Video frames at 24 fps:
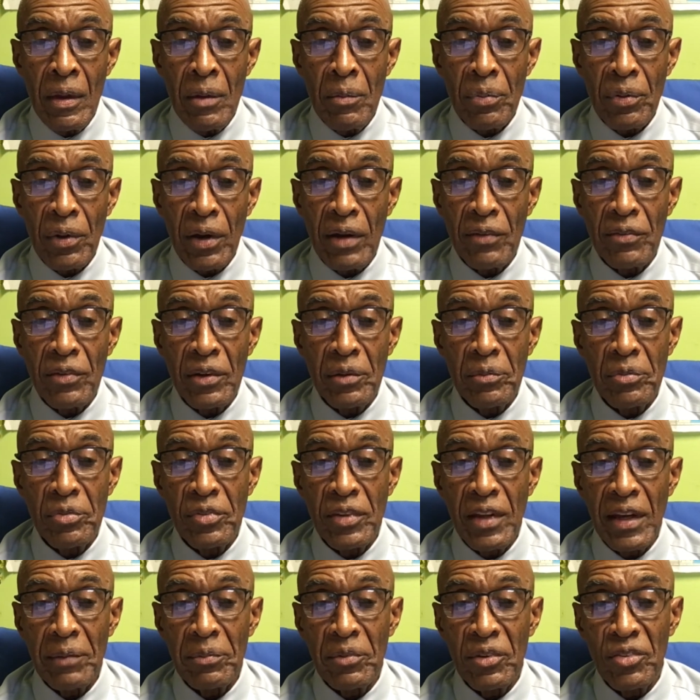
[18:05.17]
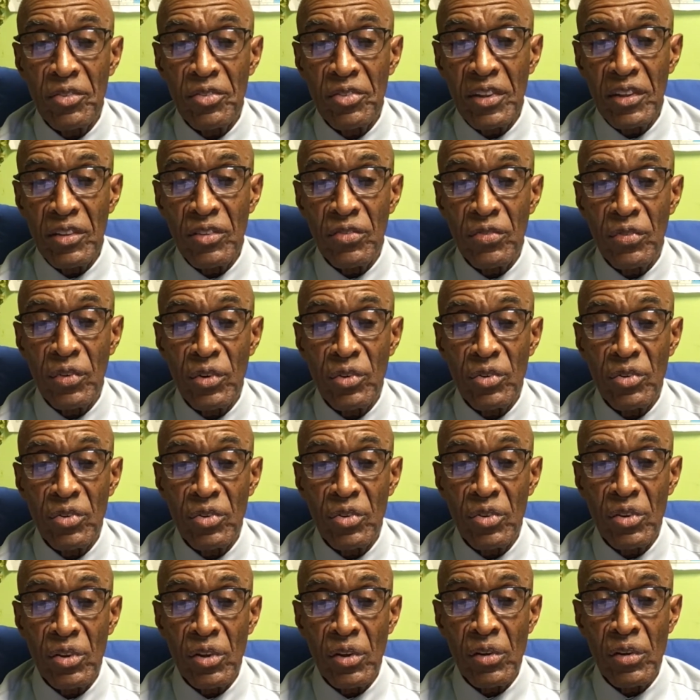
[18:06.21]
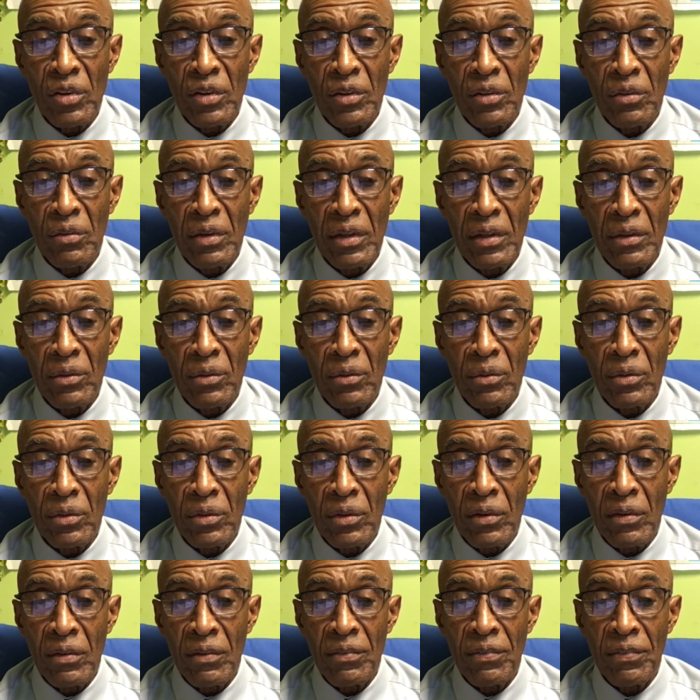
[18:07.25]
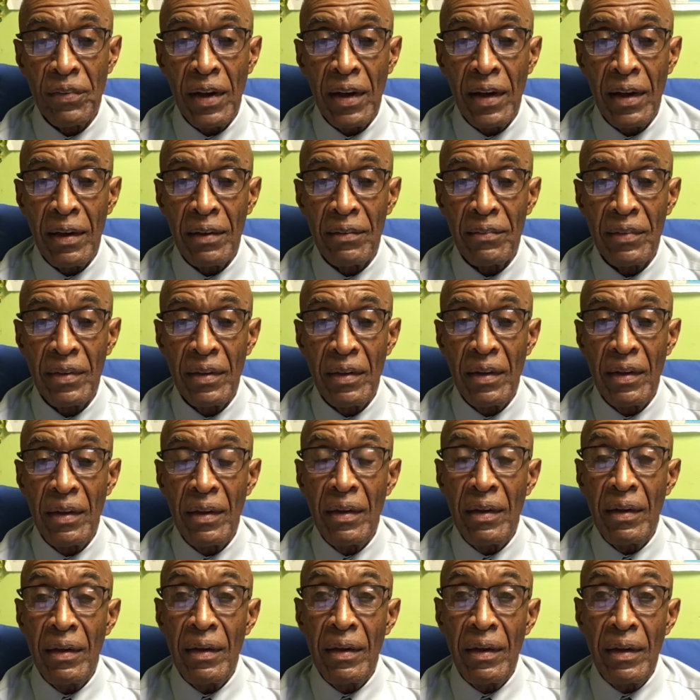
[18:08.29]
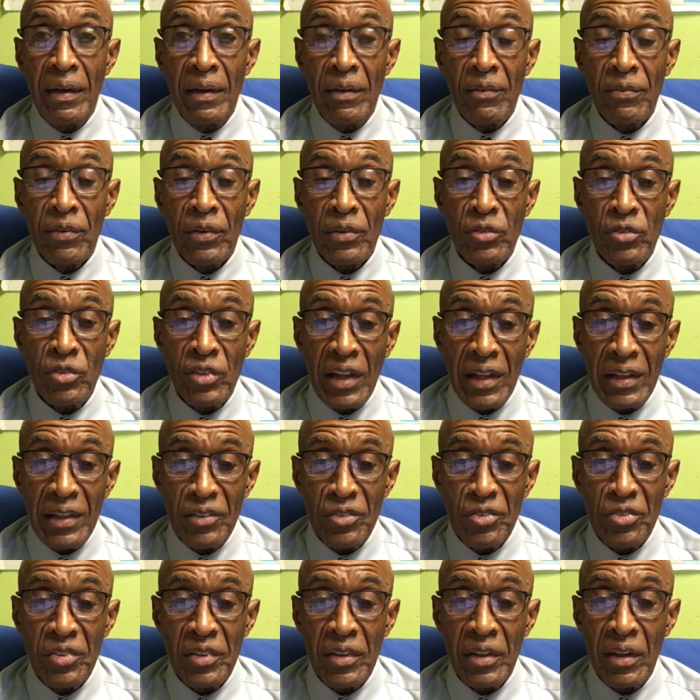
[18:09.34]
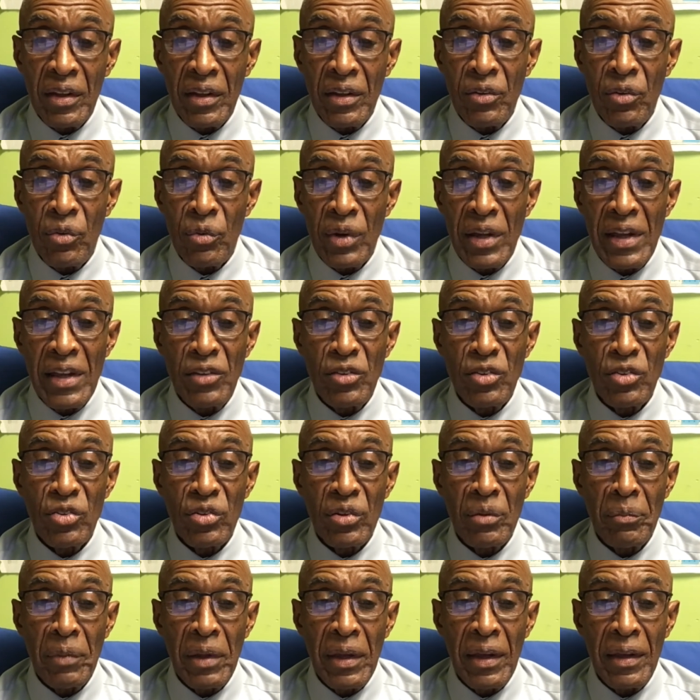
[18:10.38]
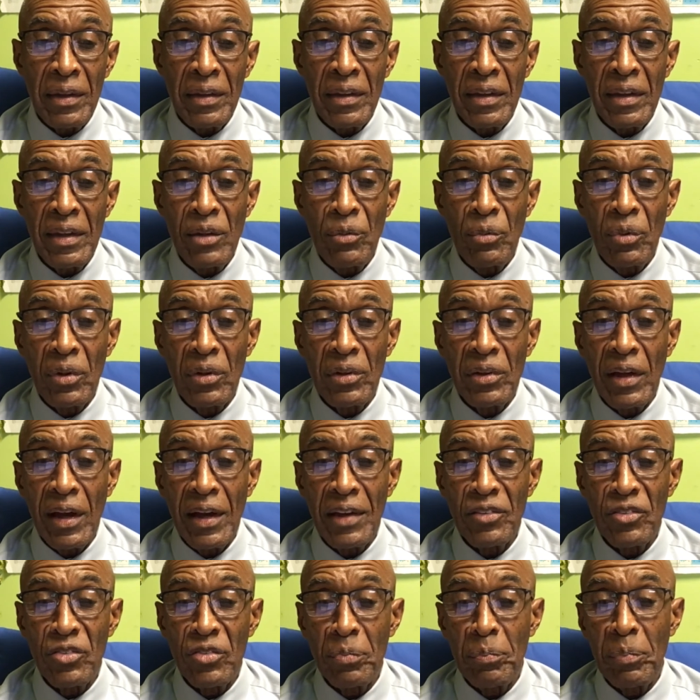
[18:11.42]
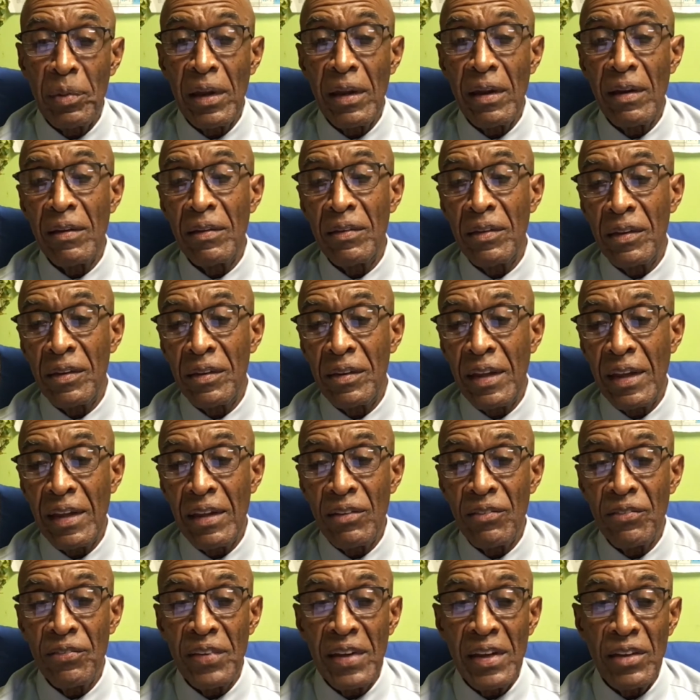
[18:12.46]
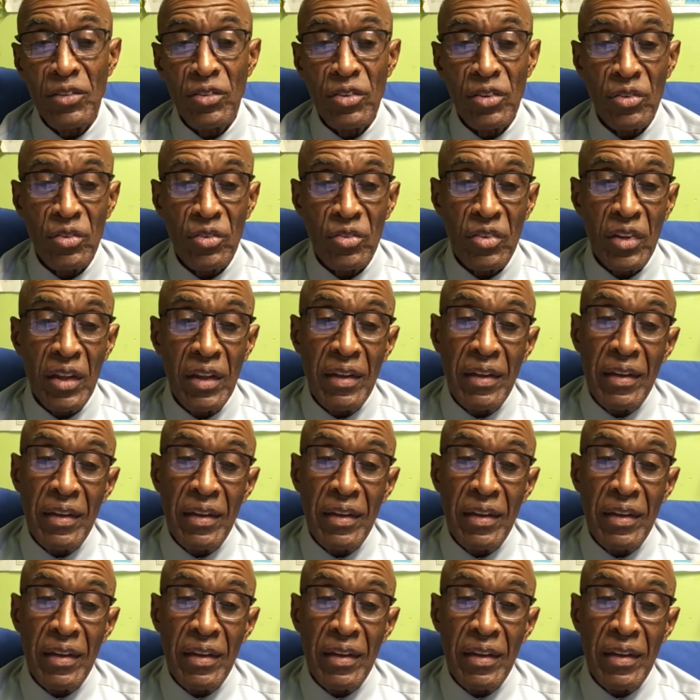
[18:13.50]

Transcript: Proverbs chapter 6, verses 33 through 35. For jealousy enrages a man, and he will not spare in the day of vengeance.